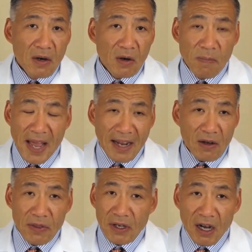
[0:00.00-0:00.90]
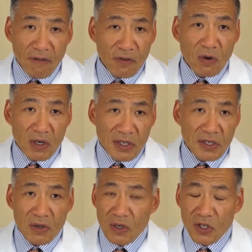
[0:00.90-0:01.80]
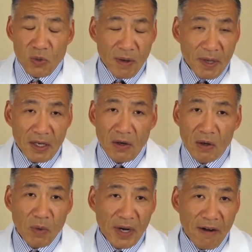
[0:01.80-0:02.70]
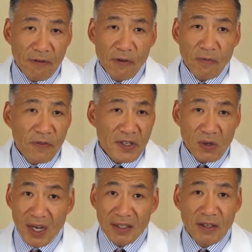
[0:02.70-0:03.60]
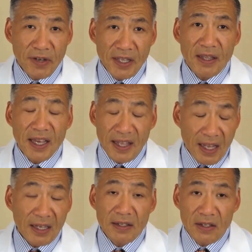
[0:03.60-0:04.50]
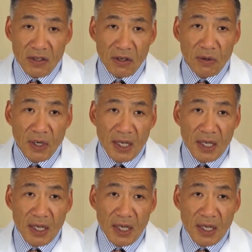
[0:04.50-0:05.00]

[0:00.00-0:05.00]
or back on the golf course or swimming or whatever physical activity they like to do.